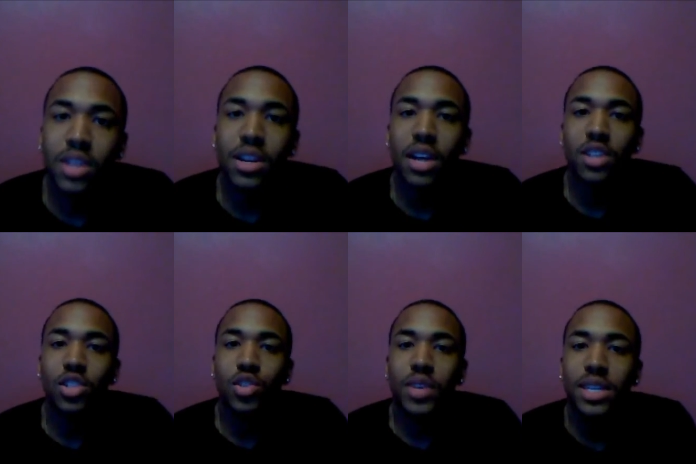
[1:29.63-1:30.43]
You're not
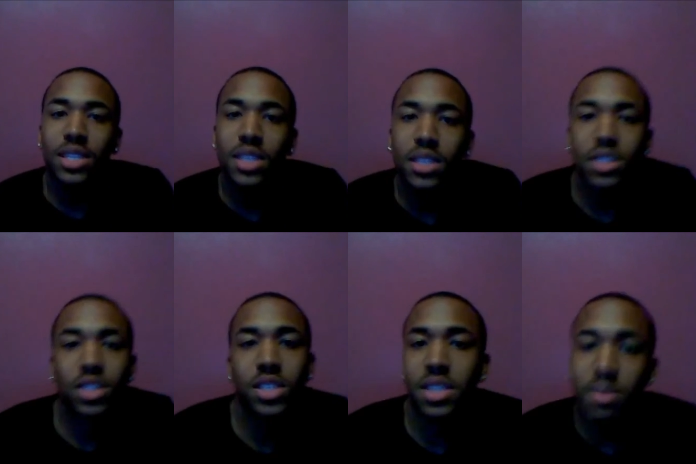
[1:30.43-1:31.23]
constrained to
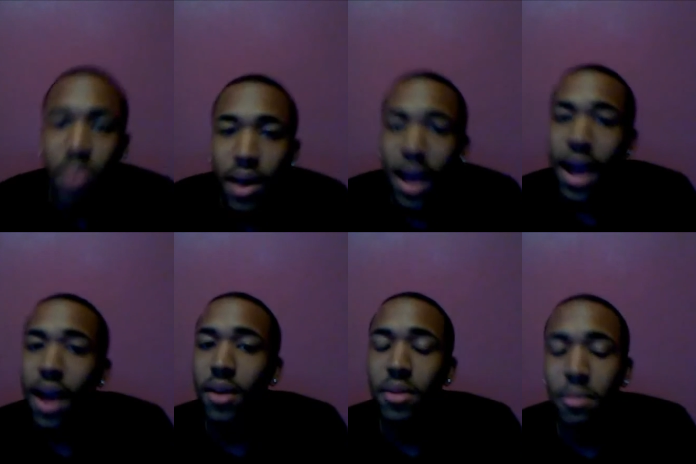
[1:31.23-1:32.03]
just a simple
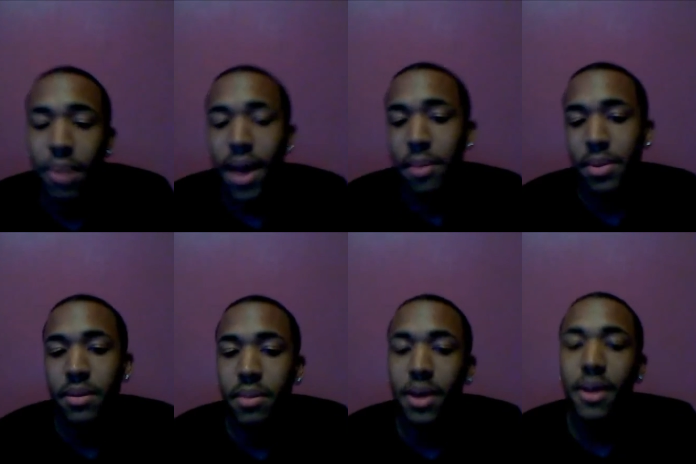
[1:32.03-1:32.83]
out and popping.
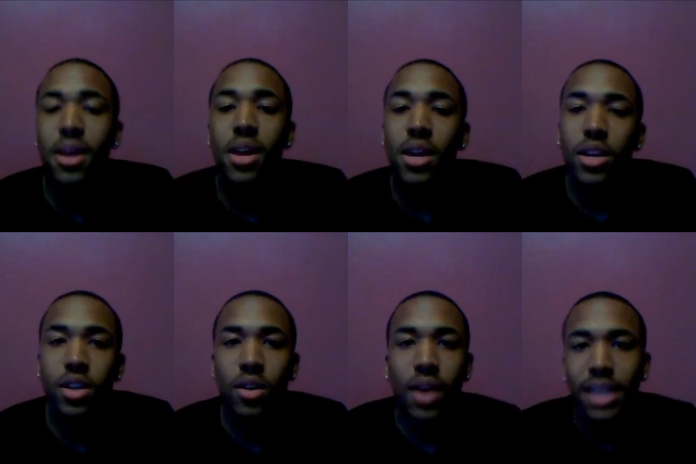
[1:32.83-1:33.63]
But you
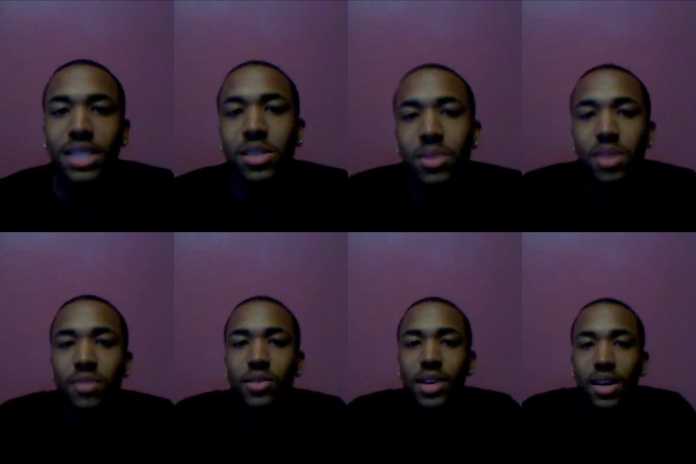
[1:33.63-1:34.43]
know, I like to see what
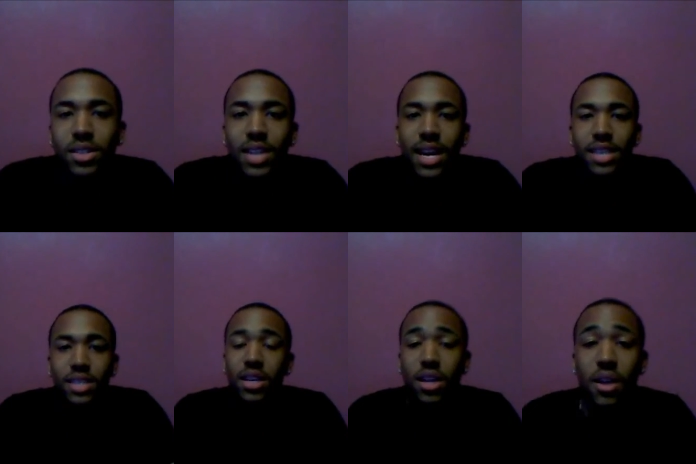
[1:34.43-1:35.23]
everyone else has,
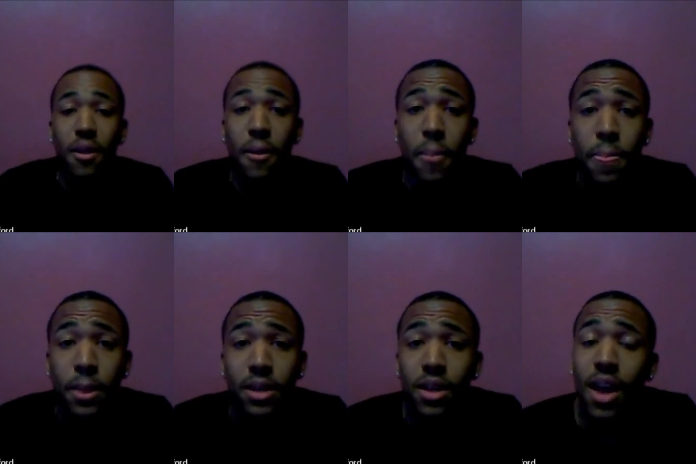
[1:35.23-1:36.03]
and uh,
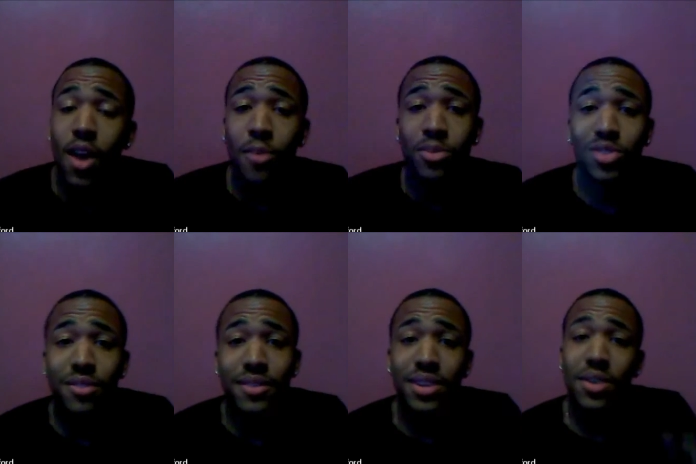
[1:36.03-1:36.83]
I hope you enjoy the
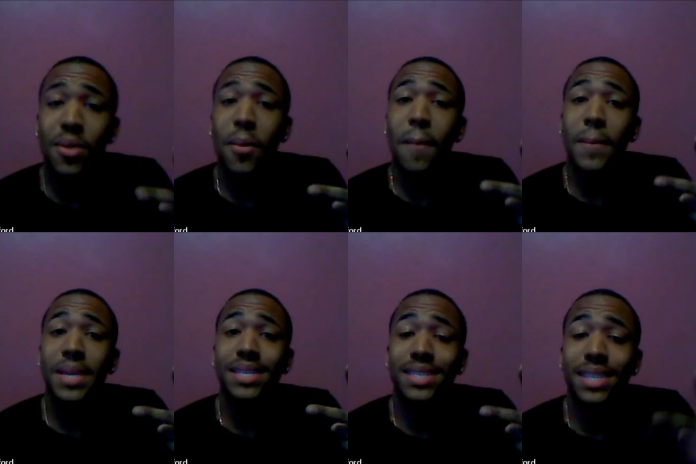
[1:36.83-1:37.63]
video.
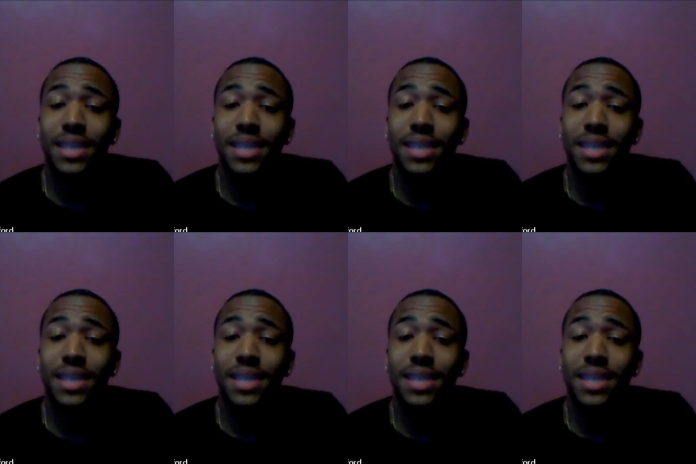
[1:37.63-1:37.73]
Peace.